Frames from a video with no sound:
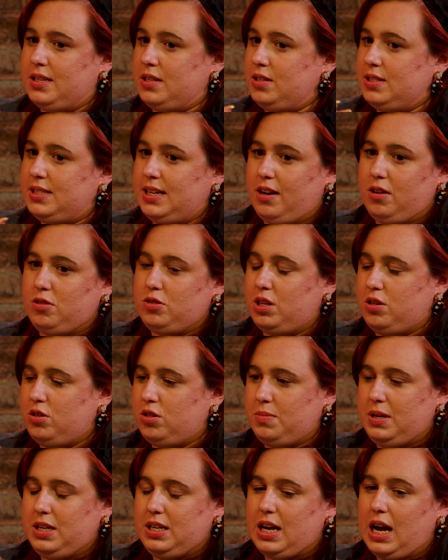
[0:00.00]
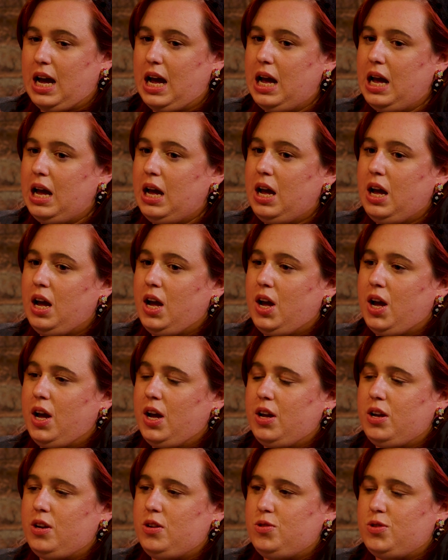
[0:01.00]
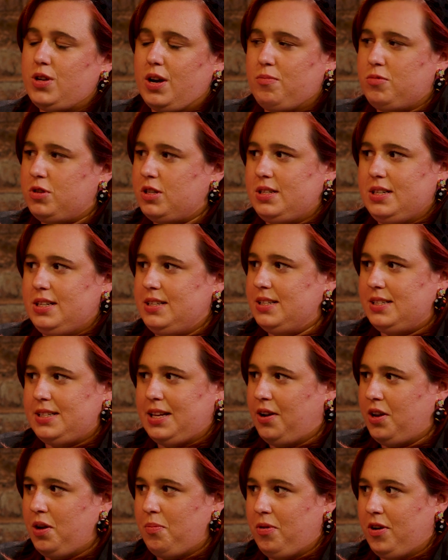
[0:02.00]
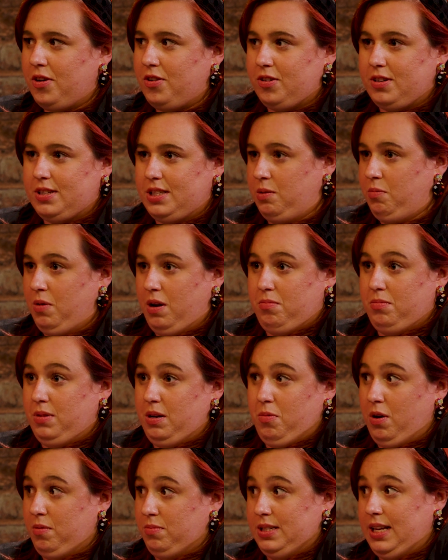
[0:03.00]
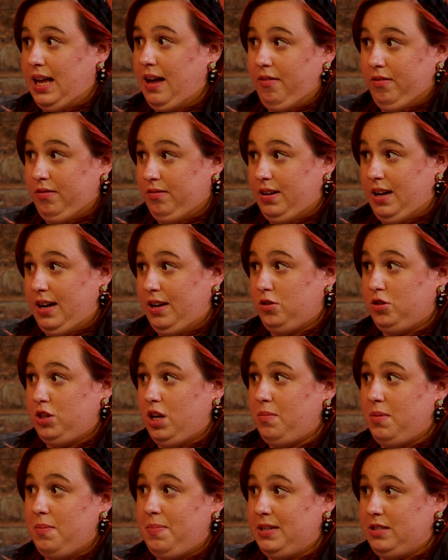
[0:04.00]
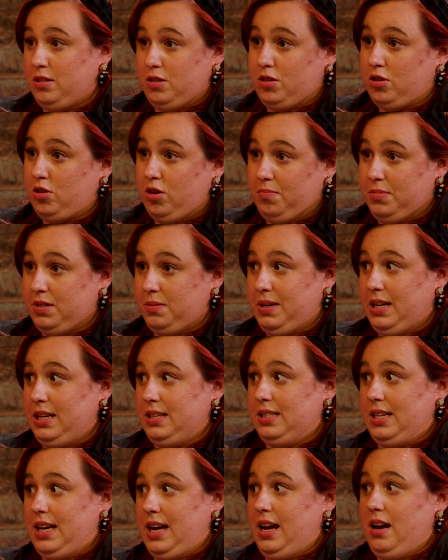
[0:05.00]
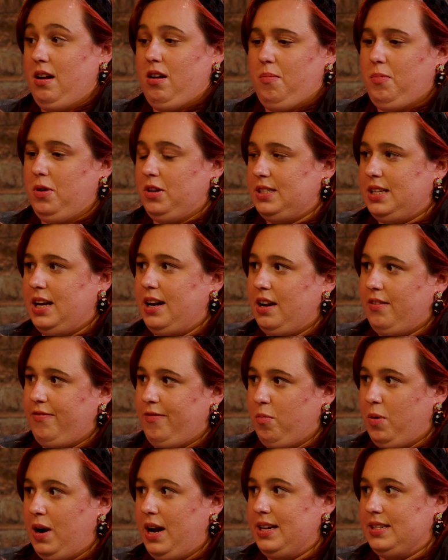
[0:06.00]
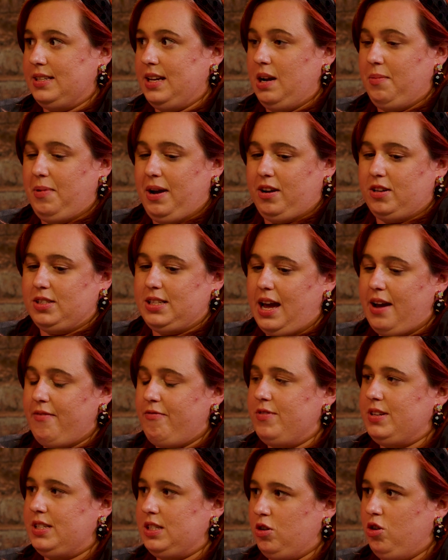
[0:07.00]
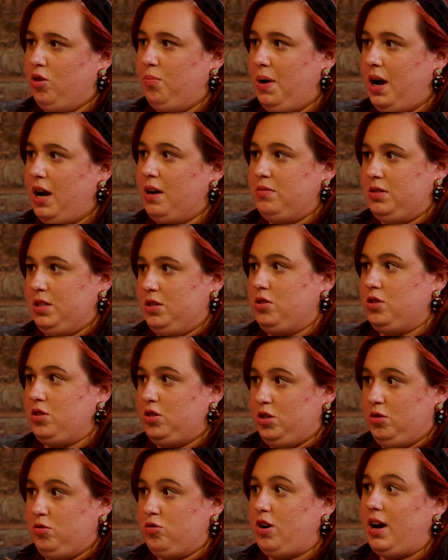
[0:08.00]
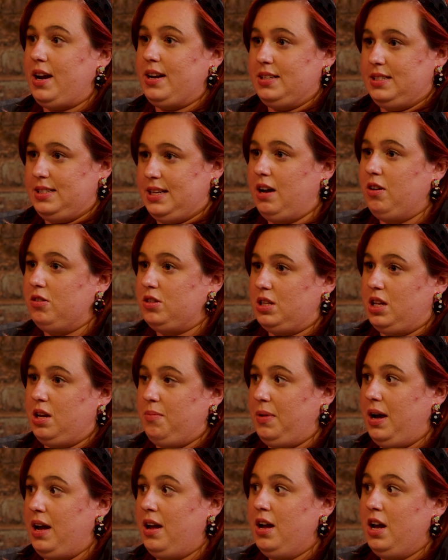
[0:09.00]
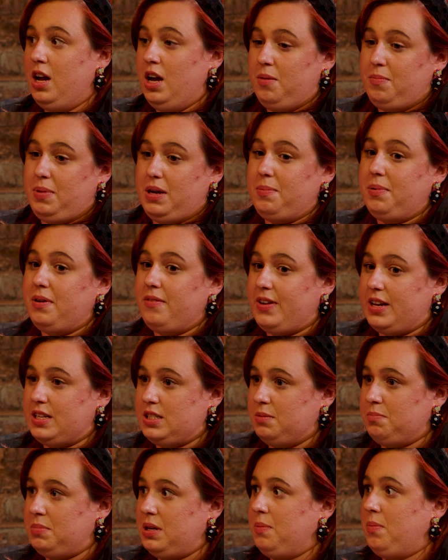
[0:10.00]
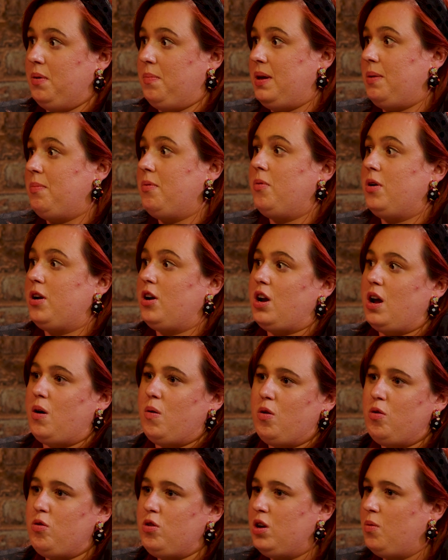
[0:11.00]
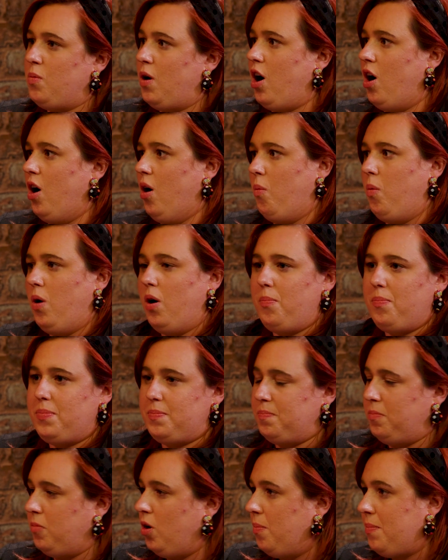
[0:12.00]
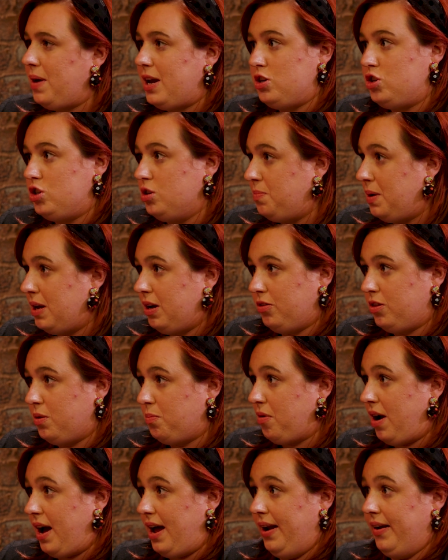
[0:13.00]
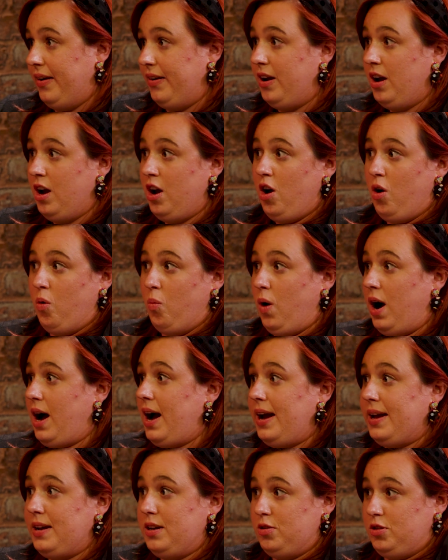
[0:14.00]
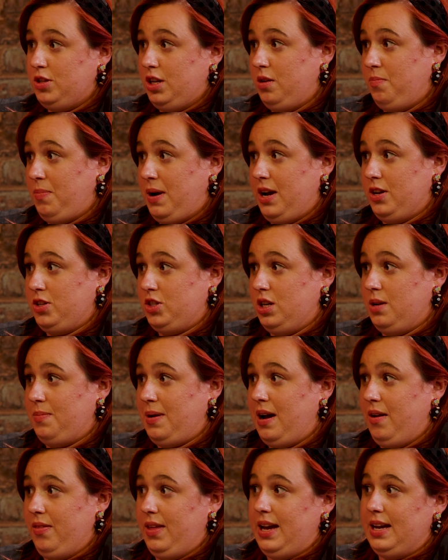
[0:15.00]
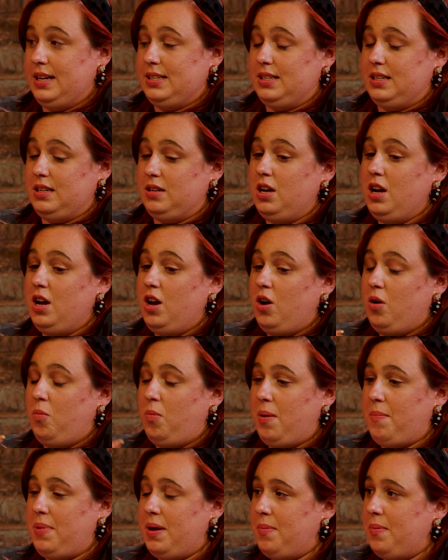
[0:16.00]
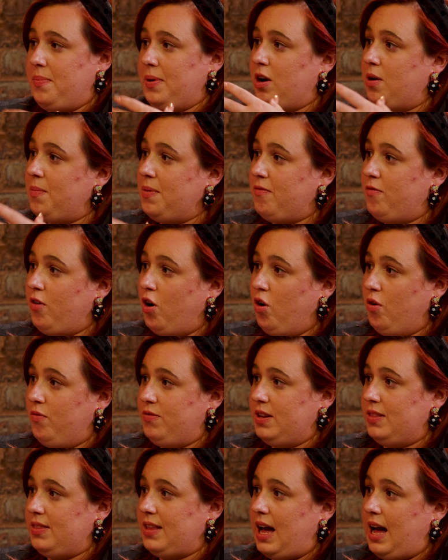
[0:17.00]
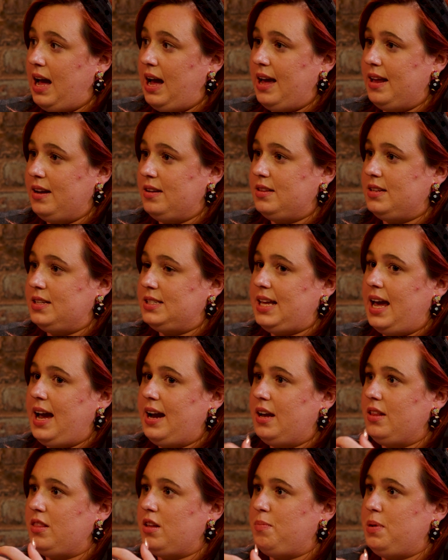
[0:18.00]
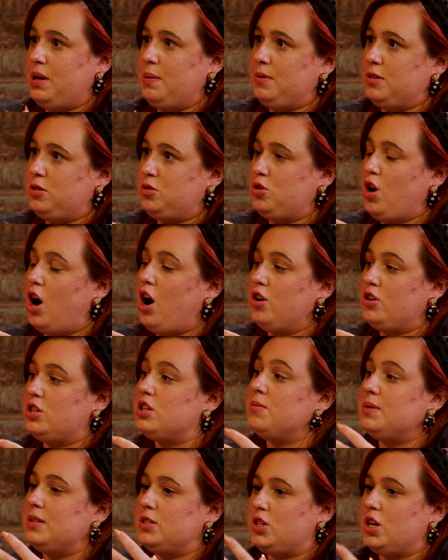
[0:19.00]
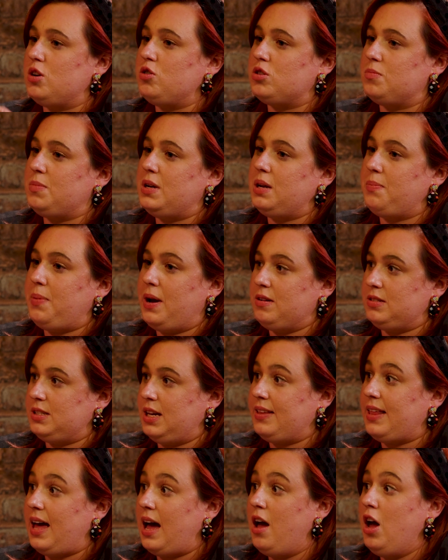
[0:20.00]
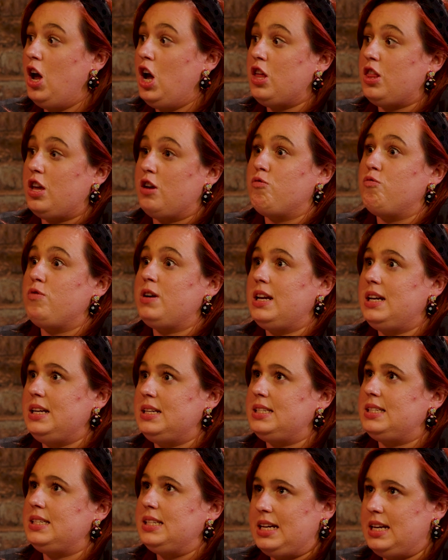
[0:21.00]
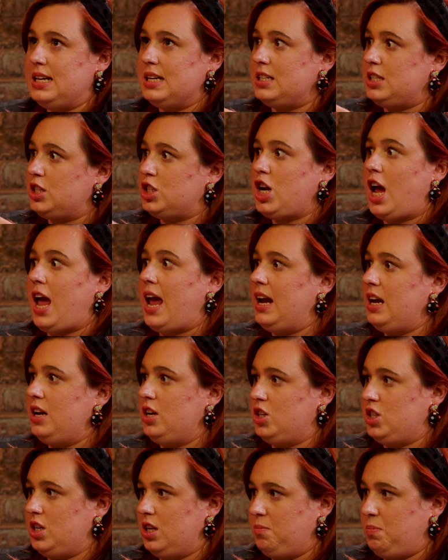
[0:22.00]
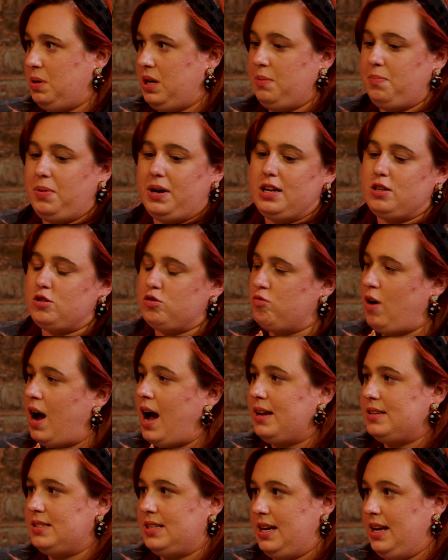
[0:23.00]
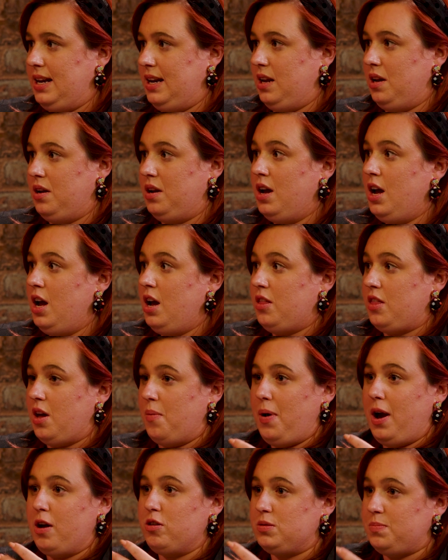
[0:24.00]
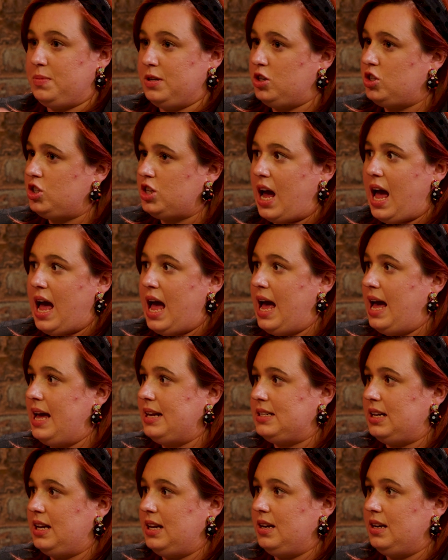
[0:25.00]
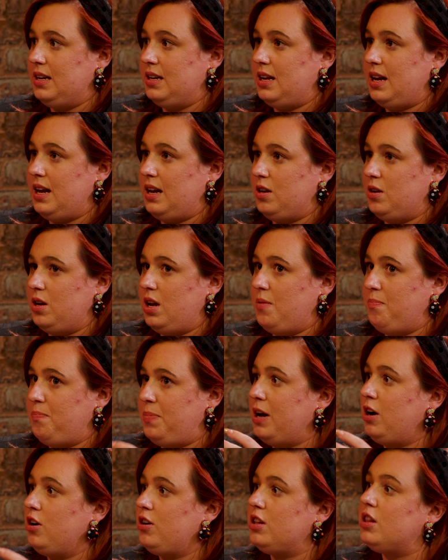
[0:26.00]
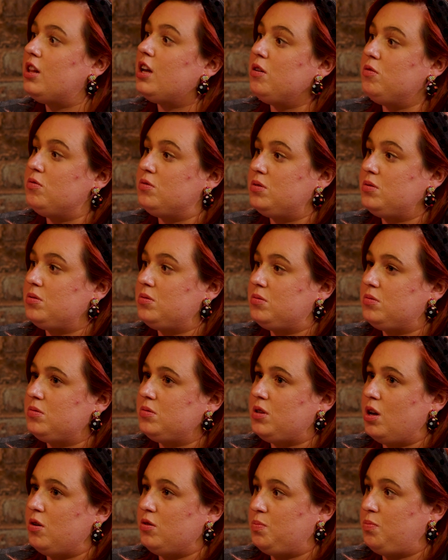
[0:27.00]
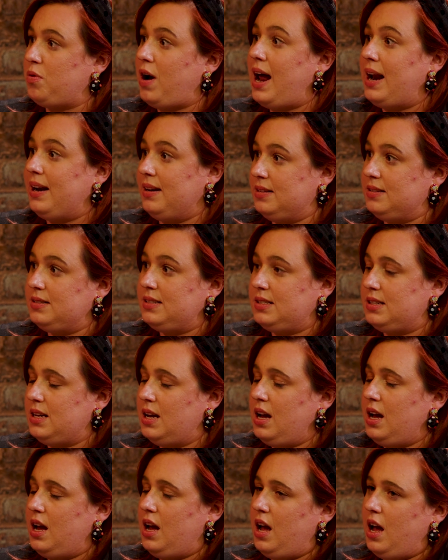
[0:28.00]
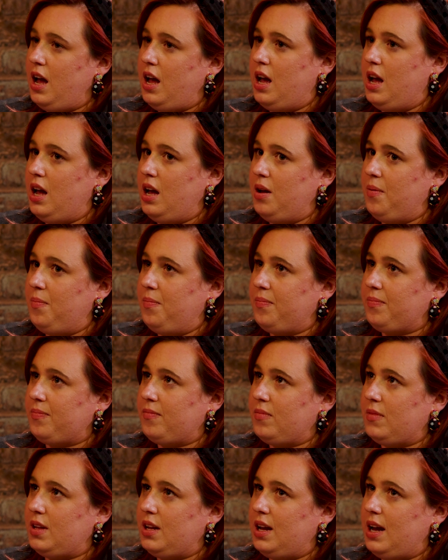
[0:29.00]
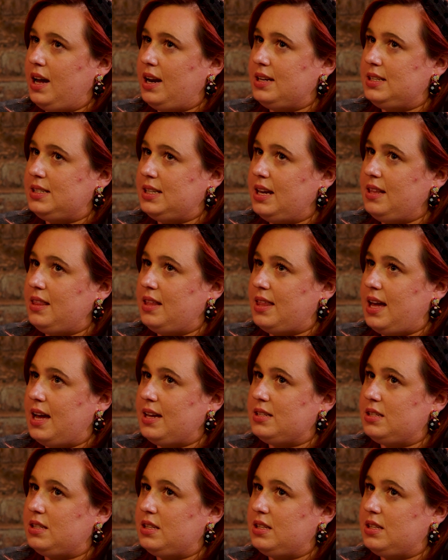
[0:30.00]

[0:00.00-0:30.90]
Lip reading: and you're selling on social media, you don't just need to sell your product because it won't sell. Like, so many businesses come to me and say, I'm not selling anything, why is it? And I'm like, because every single post is just you trying to sell to them. Like, people invest in people. People want to know who you are, what made you build the brand, why are you so passionate about this? And when people become involved in that, and the second that people start doing social media posts like that, they really see a change in people interacting, in their posts being shared, in building those brands. And I say that's